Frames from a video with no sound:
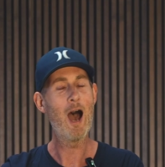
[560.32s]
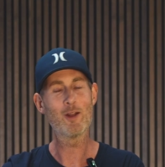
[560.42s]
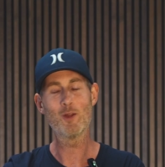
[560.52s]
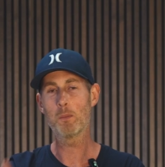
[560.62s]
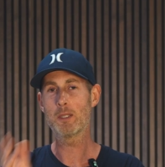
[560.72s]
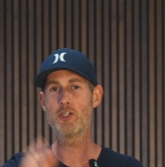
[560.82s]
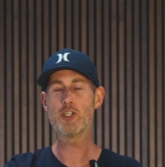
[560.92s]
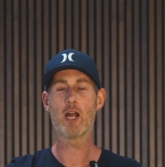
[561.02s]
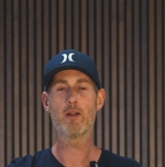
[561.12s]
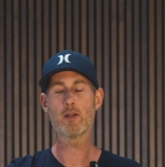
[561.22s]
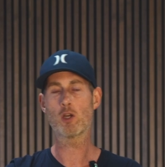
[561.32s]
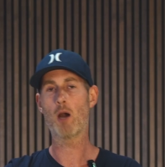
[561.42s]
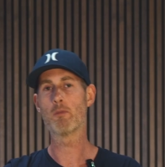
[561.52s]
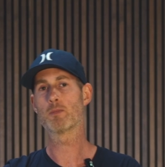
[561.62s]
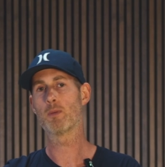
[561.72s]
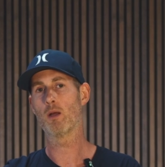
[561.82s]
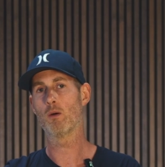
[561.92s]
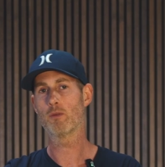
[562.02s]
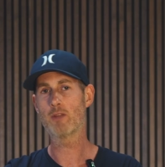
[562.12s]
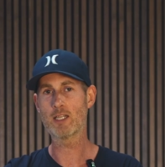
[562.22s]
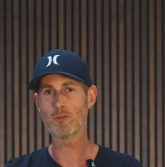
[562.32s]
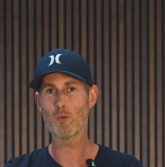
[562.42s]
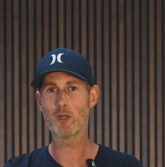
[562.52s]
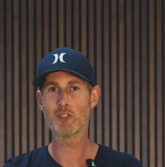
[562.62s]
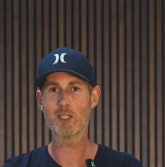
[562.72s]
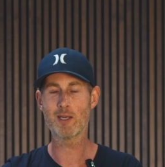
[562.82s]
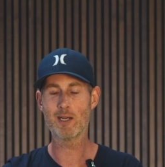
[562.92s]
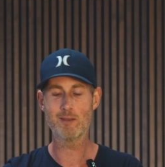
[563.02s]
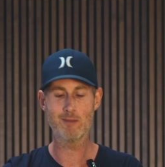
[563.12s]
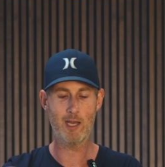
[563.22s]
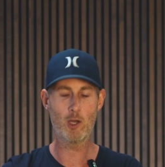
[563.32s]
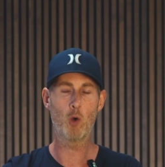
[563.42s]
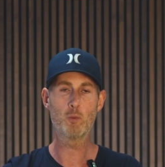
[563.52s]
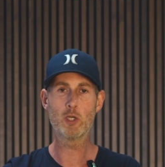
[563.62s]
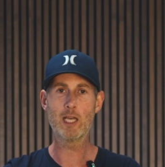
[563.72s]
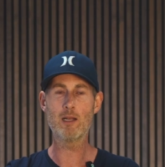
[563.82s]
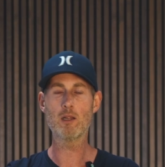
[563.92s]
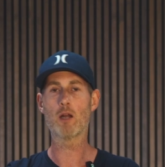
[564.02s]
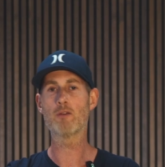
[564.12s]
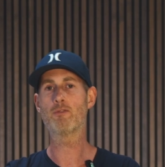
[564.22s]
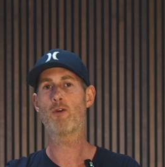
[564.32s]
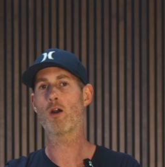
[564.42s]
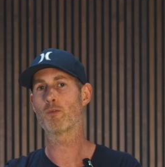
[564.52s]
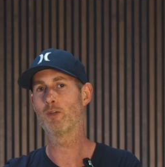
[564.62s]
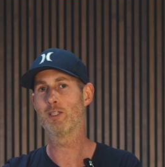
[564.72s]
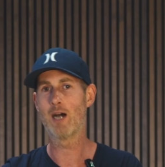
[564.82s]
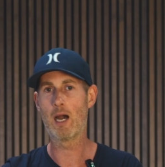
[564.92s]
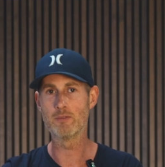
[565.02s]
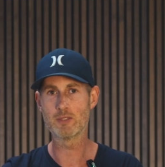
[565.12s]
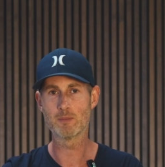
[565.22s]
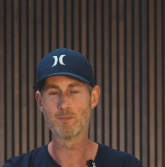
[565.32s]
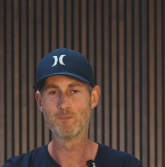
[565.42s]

I don't know, please share it in the comments below. Thanks for watching, and I hope you get a lot of fog-free dives.